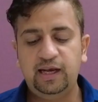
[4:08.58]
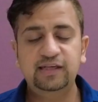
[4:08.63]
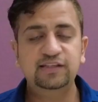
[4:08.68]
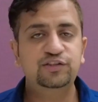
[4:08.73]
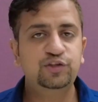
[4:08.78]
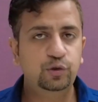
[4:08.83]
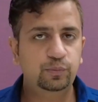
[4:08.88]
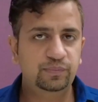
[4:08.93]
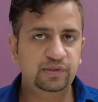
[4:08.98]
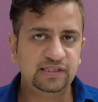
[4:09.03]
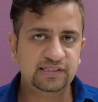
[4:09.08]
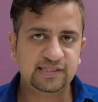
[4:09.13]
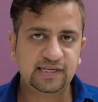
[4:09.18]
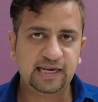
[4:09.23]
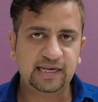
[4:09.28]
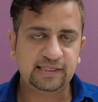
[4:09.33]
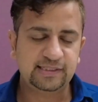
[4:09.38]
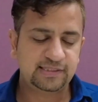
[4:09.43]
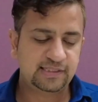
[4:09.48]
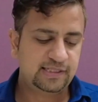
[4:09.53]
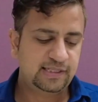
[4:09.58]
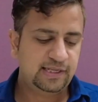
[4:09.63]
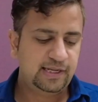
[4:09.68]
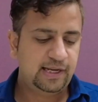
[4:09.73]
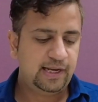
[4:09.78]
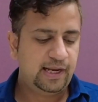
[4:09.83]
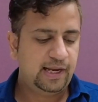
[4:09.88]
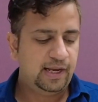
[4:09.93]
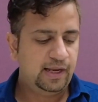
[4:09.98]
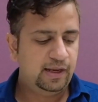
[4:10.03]
Assume this, guys.
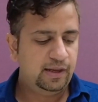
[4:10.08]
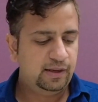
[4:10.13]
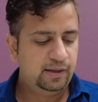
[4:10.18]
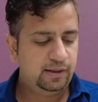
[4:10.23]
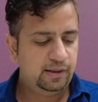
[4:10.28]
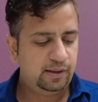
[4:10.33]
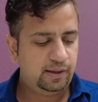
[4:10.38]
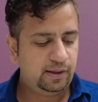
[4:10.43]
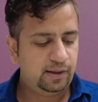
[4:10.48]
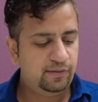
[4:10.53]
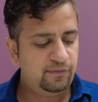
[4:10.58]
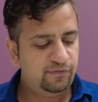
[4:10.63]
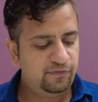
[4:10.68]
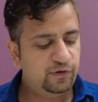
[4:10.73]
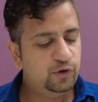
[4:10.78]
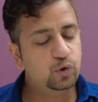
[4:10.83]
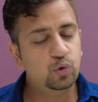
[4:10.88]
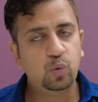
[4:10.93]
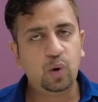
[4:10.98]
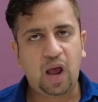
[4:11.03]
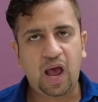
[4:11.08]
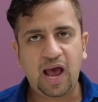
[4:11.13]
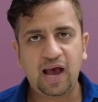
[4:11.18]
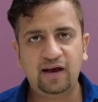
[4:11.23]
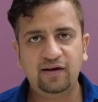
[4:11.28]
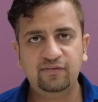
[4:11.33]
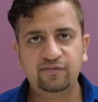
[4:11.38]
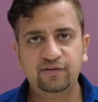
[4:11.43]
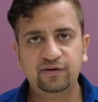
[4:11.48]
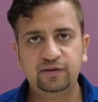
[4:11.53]
If you
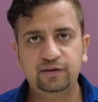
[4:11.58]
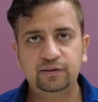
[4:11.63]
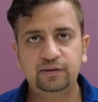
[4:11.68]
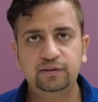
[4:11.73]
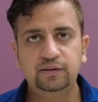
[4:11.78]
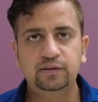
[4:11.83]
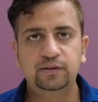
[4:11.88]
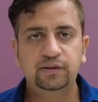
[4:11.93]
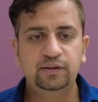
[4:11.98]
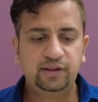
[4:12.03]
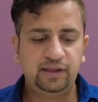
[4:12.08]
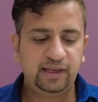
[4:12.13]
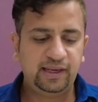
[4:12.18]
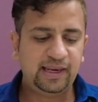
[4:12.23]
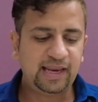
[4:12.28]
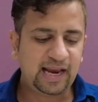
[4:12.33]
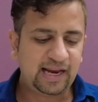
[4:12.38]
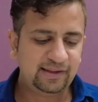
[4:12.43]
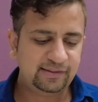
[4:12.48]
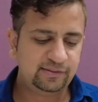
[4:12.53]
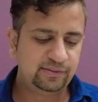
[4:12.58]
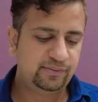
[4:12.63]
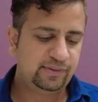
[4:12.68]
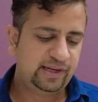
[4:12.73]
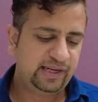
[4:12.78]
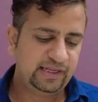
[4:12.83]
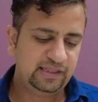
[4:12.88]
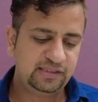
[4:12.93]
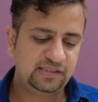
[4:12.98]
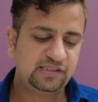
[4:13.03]
have a
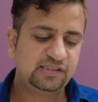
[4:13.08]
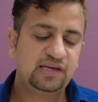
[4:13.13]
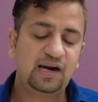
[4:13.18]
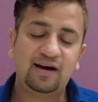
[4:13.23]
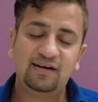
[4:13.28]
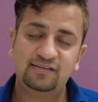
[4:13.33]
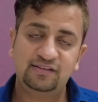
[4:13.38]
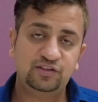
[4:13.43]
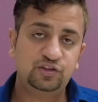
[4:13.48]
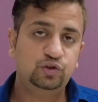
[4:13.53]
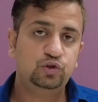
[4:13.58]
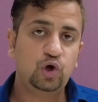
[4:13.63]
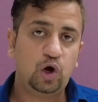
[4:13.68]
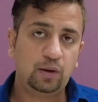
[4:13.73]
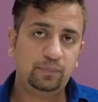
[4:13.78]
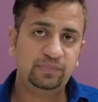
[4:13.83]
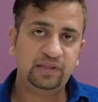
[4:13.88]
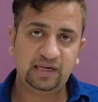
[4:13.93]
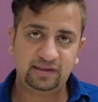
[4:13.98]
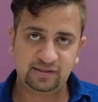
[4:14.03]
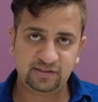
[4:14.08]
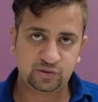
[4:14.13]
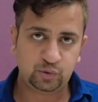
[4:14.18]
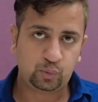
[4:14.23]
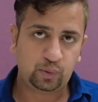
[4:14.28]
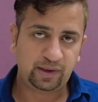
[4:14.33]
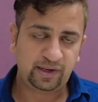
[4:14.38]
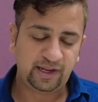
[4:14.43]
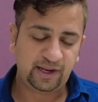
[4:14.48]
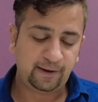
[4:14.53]
gathering stats job that is
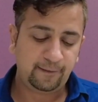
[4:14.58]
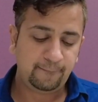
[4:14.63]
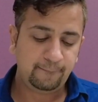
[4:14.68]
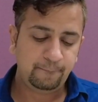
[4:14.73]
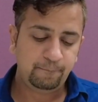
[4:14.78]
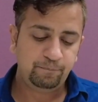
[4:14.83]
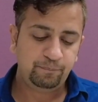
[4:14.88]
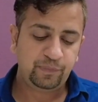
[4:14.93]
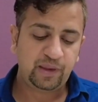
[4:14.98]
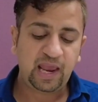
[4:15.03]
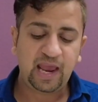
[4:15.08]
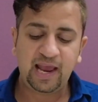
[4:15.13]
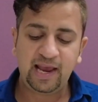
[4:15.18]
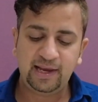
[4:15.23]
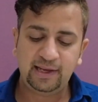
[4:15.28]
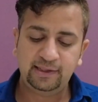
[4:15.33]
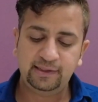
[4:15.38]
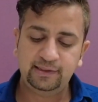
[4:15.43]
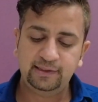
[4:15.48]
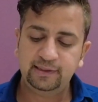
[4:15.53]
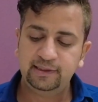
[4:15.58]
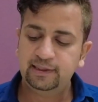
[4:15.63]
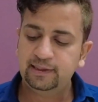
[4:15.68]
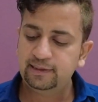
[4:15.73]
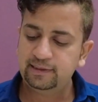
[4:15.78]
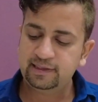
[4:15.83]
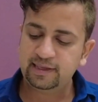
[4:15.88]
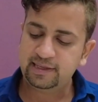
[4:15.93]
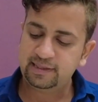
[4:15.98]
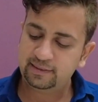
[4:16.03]
running, and
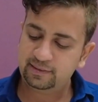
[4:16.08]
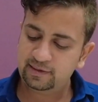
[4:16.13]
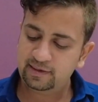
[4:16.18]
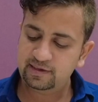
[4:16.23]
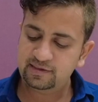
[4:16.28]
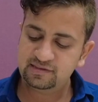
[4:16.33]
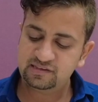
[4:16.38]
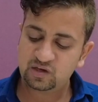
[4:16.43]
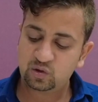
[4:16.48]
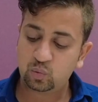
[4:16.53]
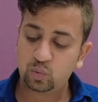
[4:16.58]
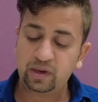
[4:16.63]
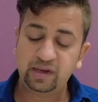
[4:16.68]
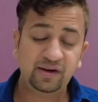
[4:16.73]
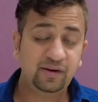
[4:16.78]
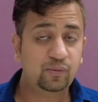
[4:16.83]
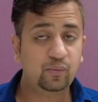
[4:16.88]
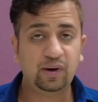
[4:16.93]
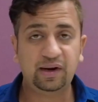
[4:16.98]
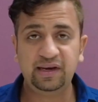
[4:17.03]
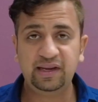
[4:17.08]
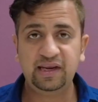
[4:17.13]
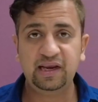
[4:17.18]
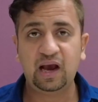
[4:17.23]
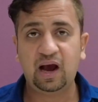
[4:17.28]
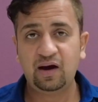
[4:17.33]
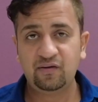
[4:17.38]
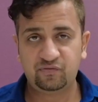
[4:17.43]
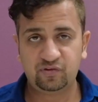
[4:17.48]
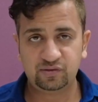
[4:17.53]
then there is a query
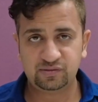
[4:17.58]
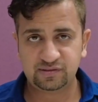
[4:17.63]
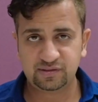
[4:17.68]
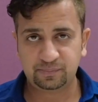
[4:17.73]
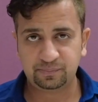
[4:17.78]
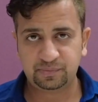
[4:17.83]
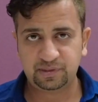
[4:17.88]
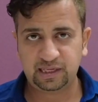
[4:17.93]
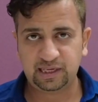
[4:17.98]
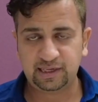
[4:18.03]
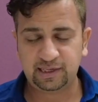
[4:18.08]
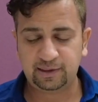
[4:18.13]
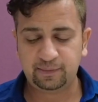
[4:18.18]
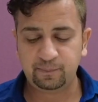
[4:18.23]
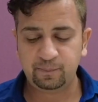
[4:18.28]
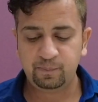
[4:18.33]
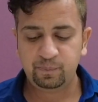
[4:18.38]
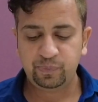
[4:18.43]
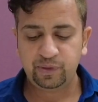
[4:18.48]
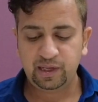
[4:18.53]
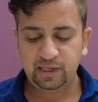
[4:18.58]
running after some time,